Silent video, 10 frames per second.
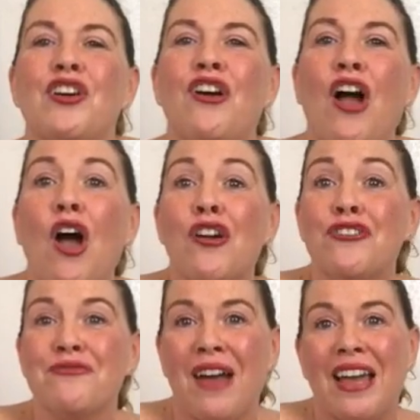her
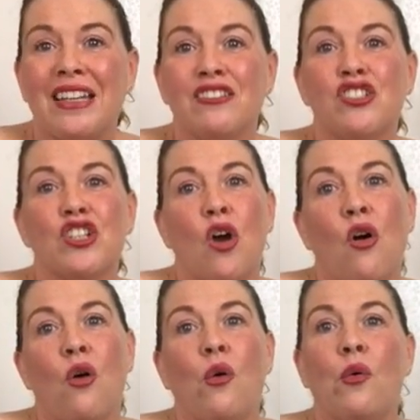own range
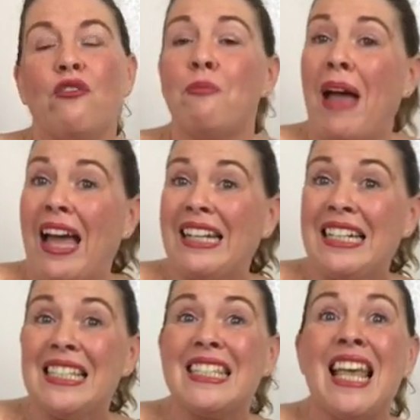of
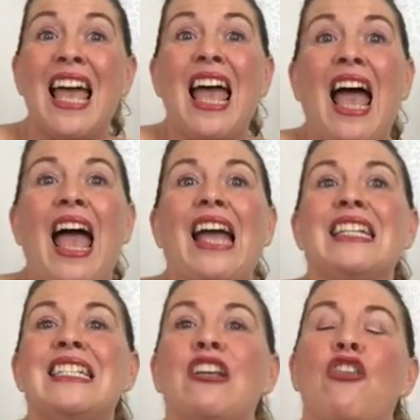patterns,
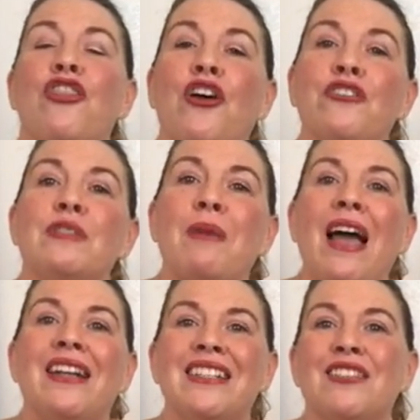and those
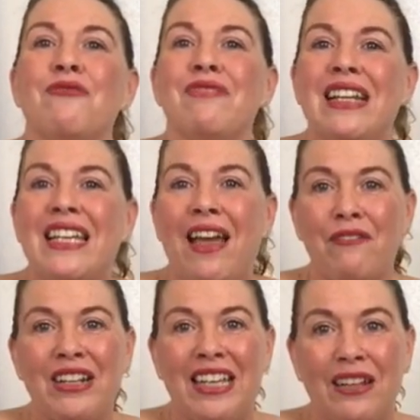patterns are really
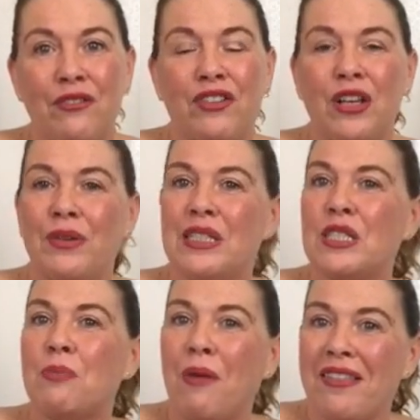heavily
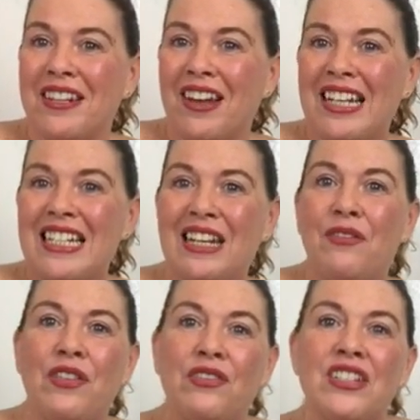influenced by the
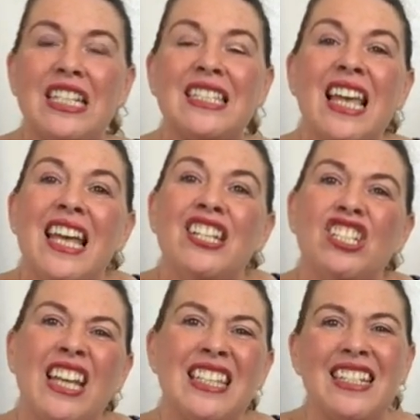1950s.
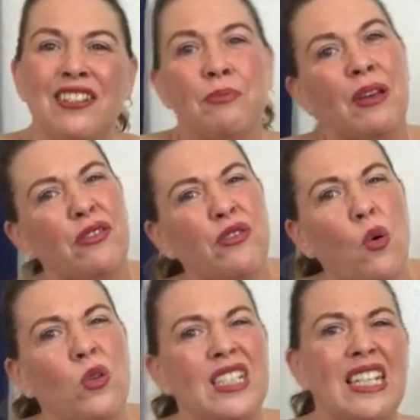She has a little bit of
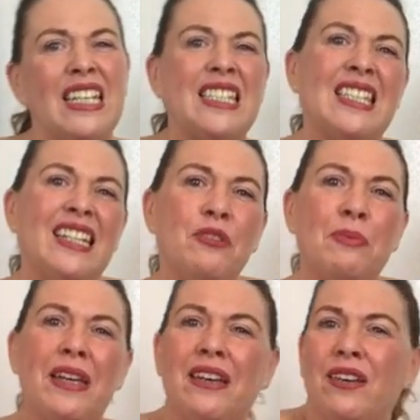40s, a
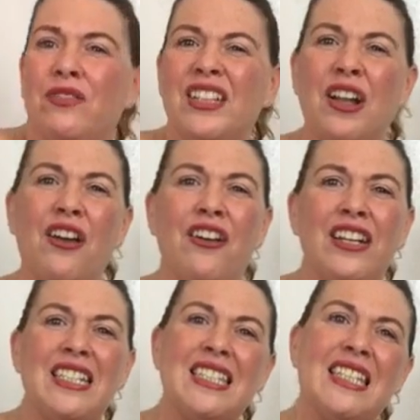little bit of, you know,
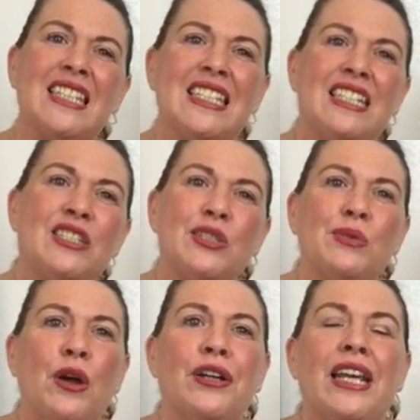early 60s
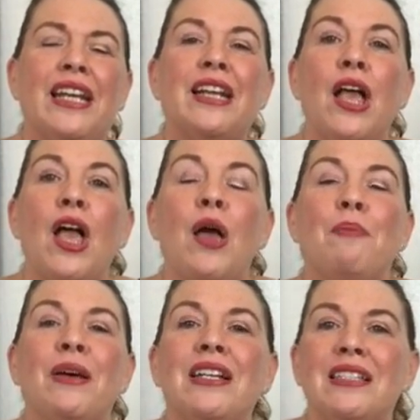thrown in,
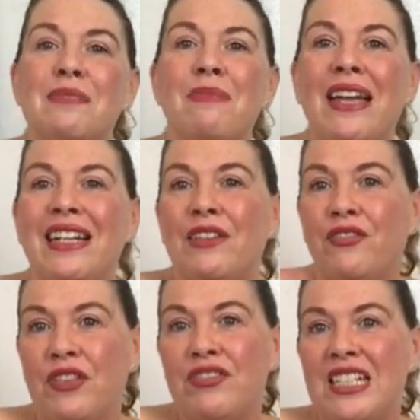but it's mainly
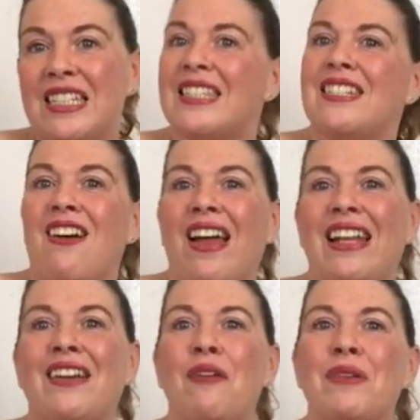50s
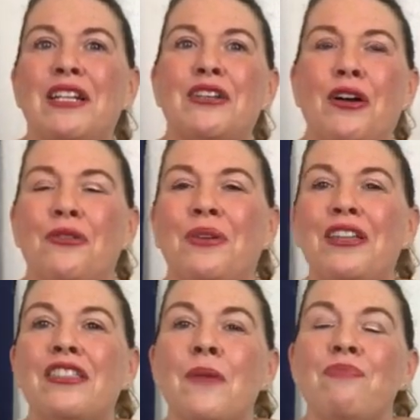styling I'm going to go with